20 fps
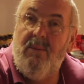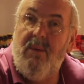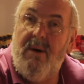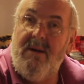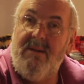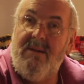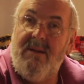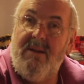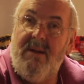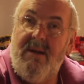
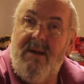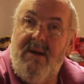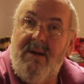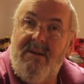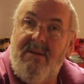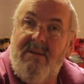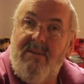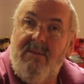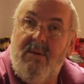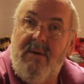wines that he
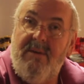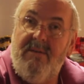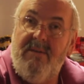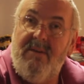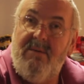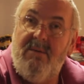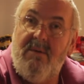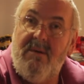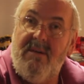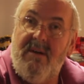has. It's one of
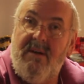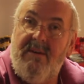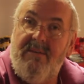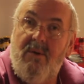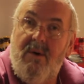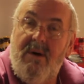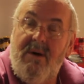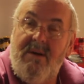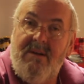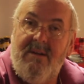his reserve
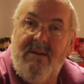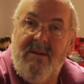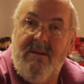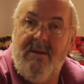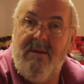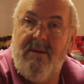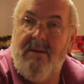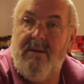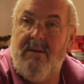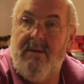wines,
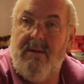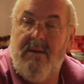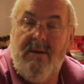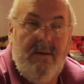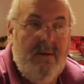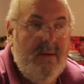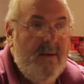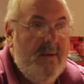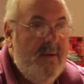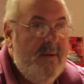and we're
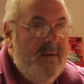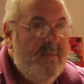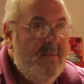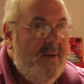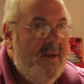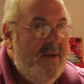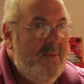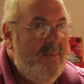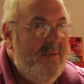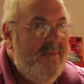
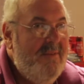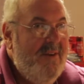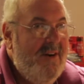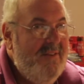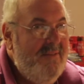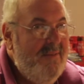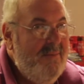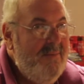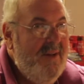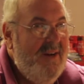going to move
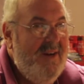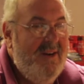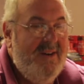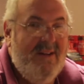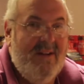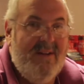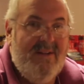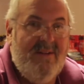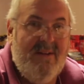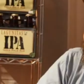on from there. That's